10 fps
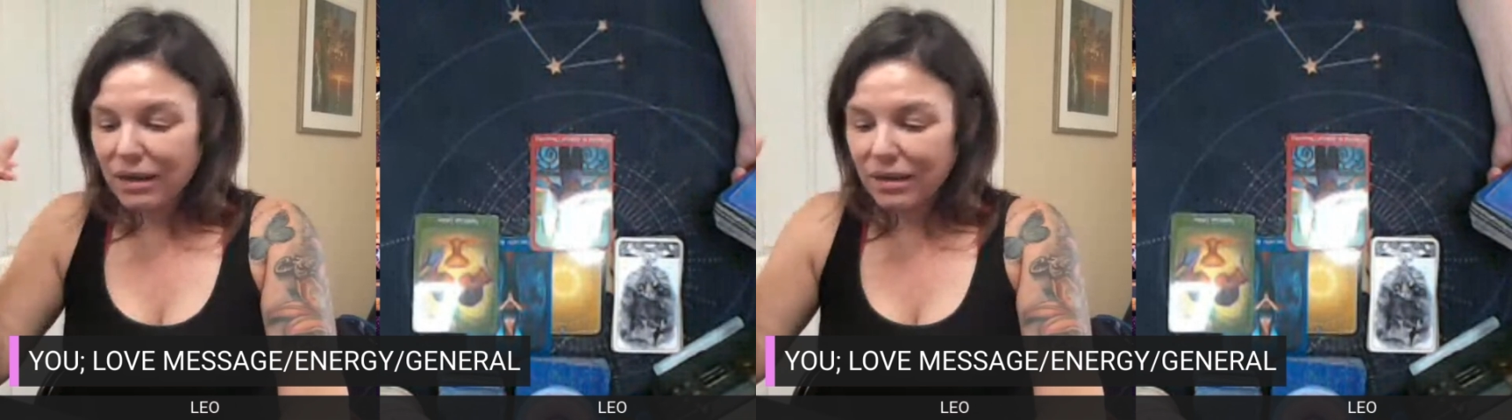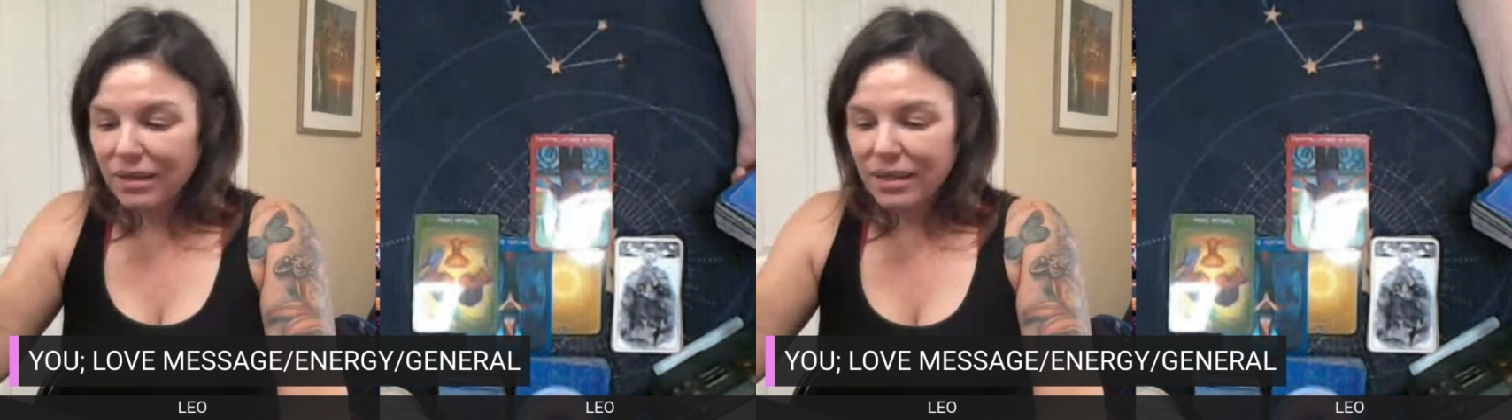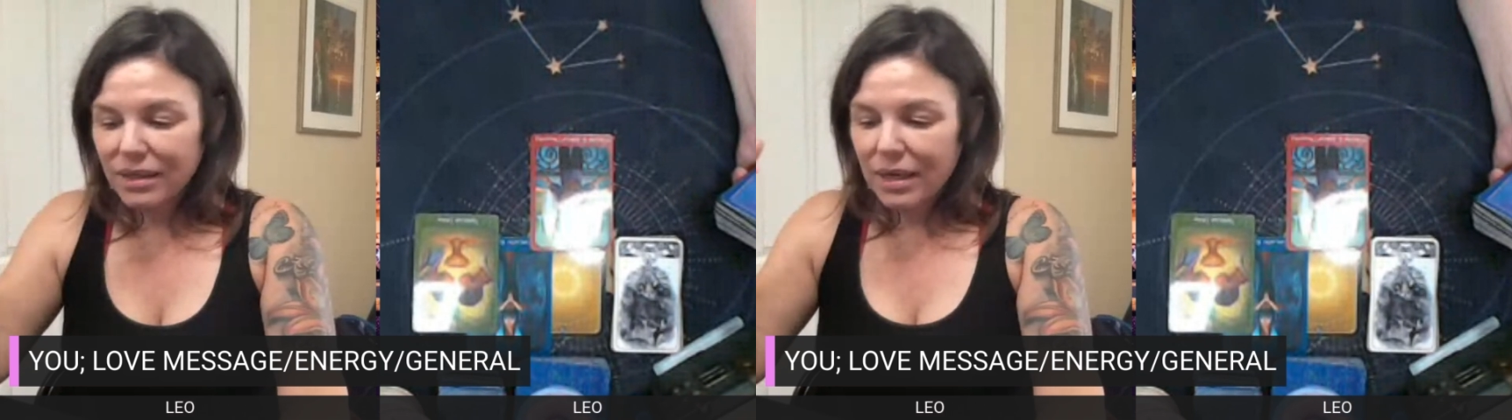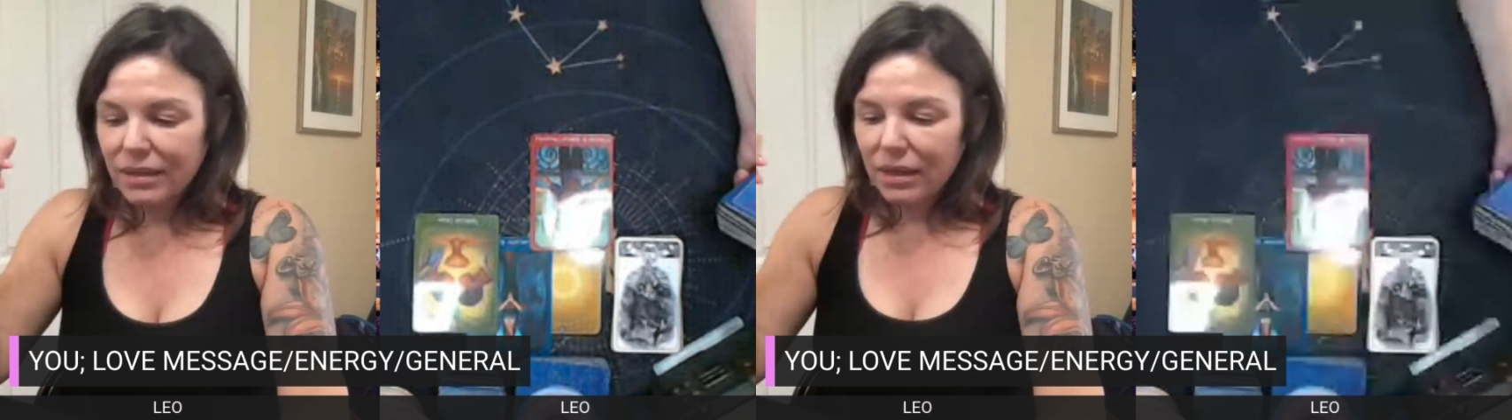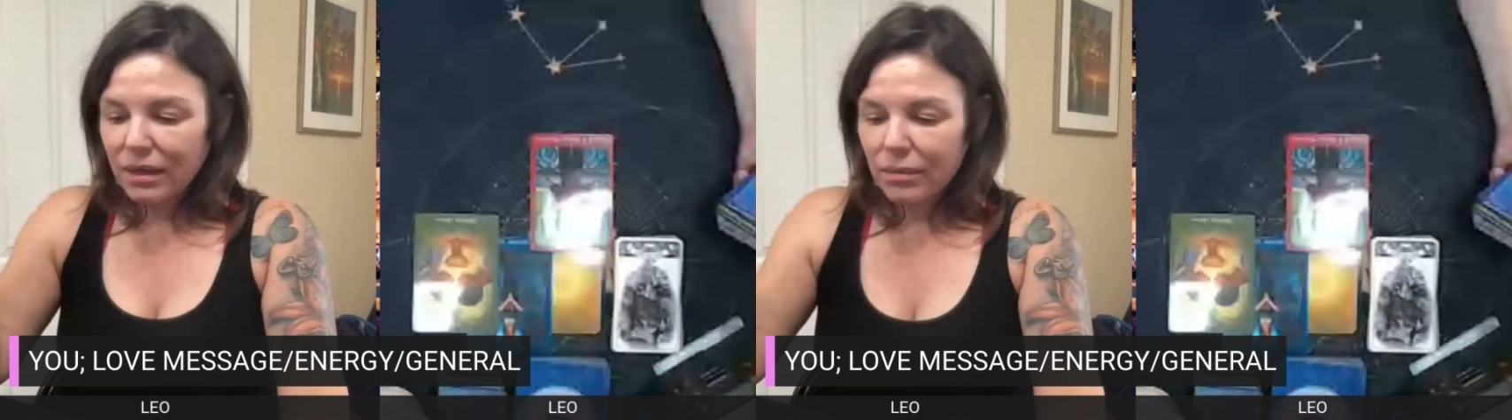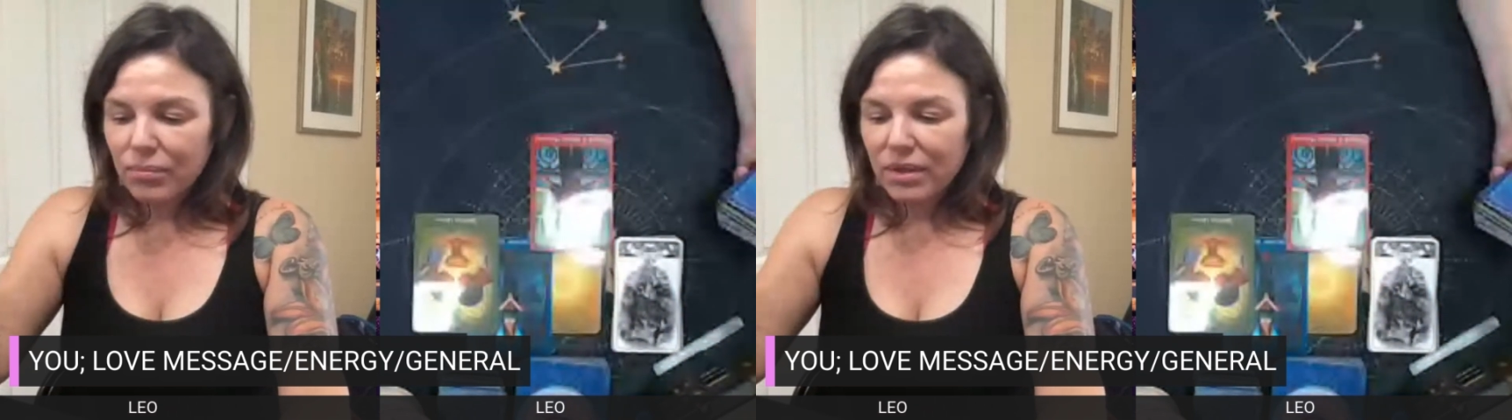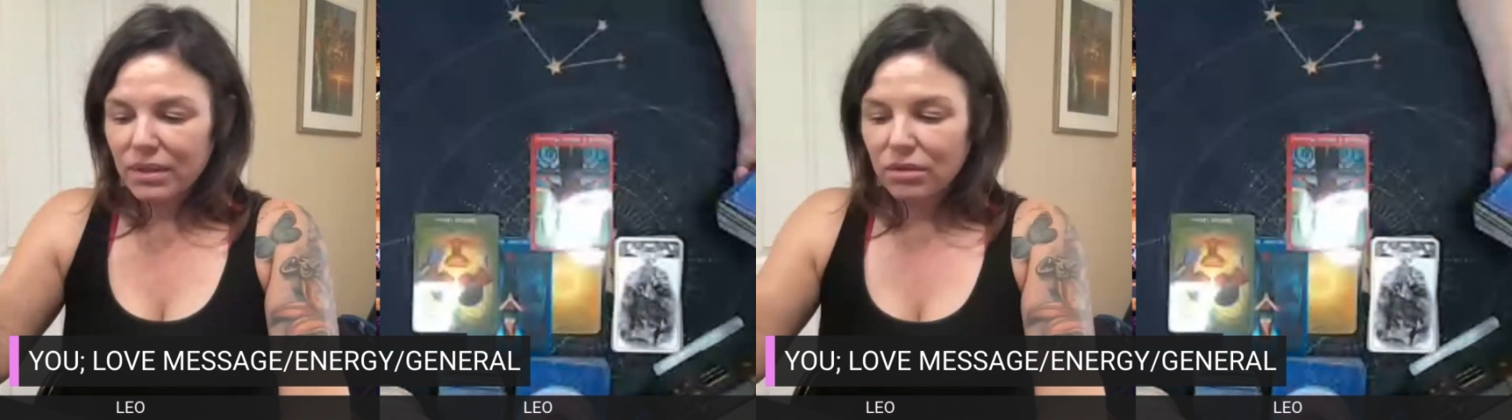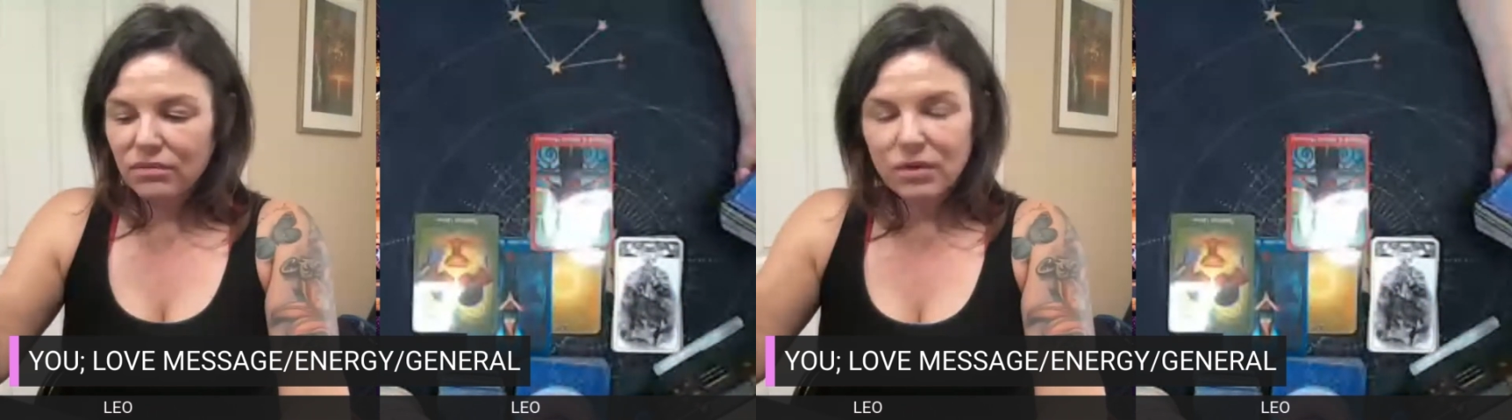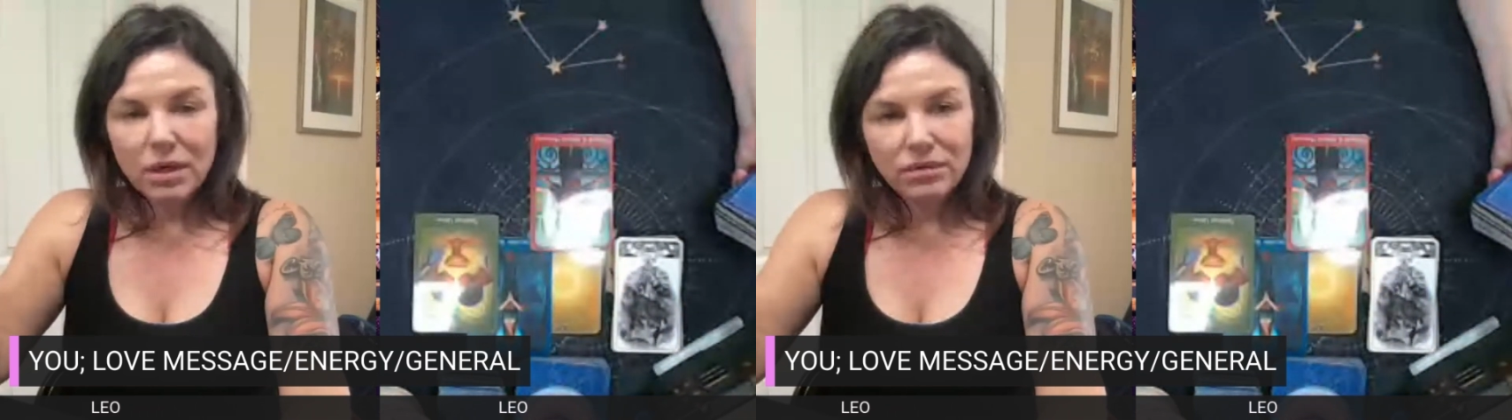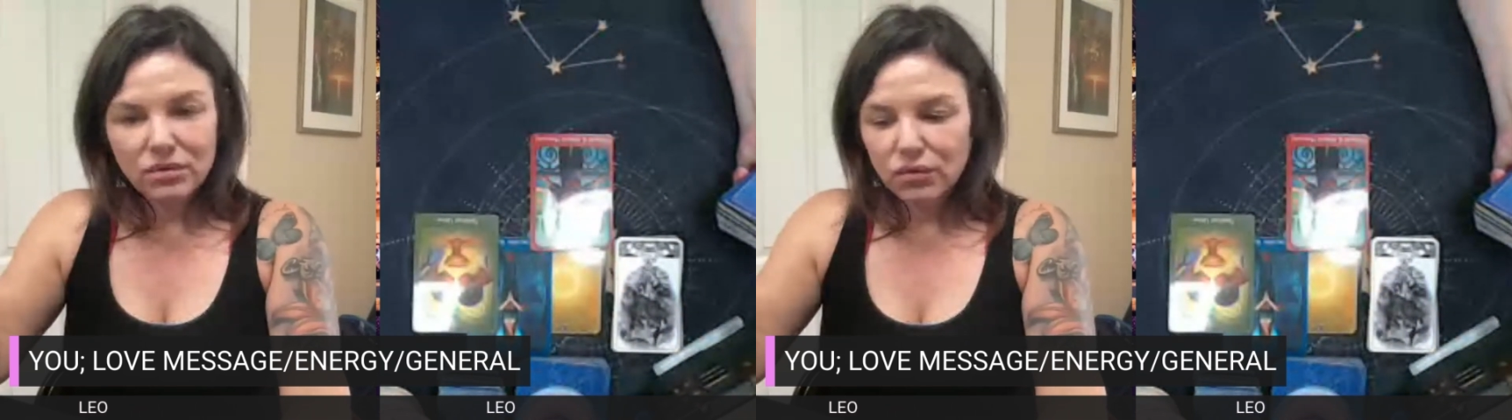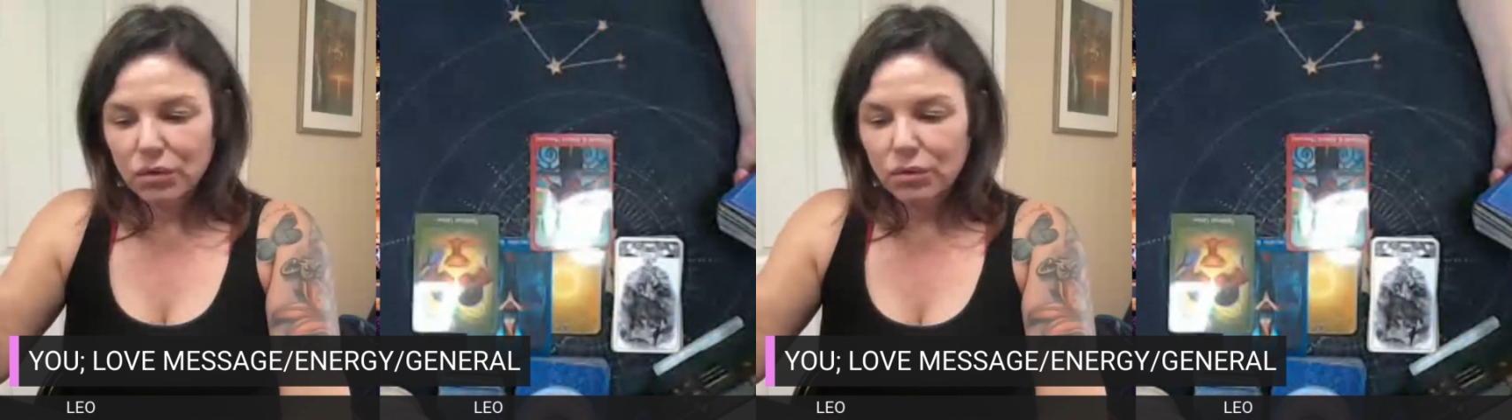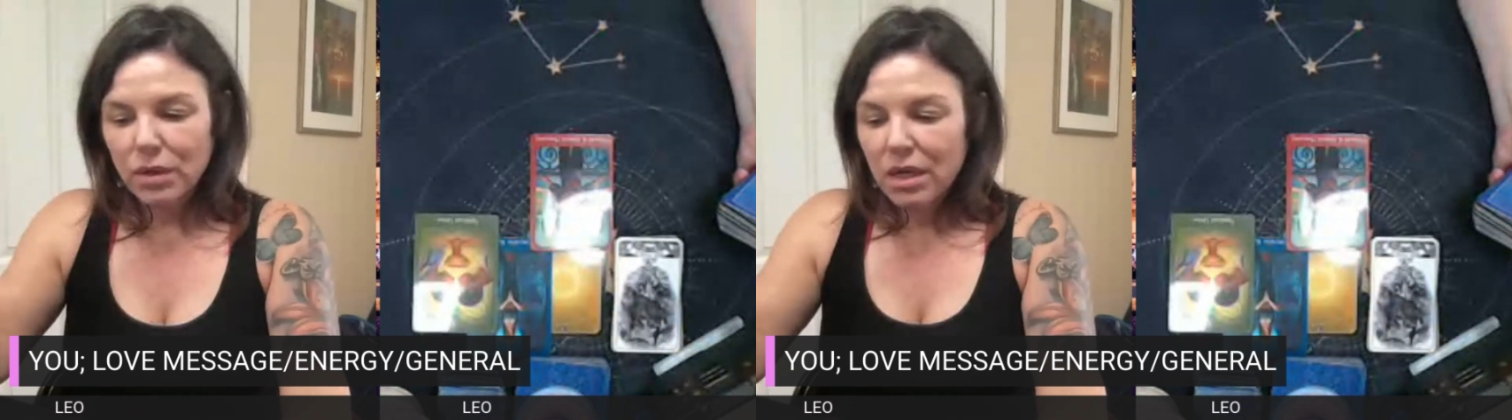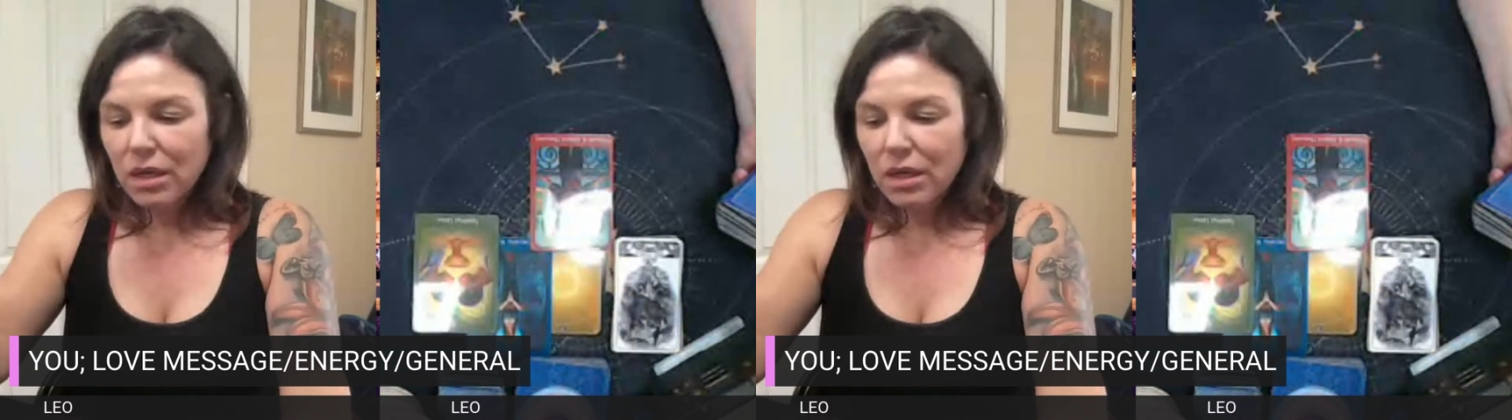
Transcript: heartache any heartbreak that you've gone through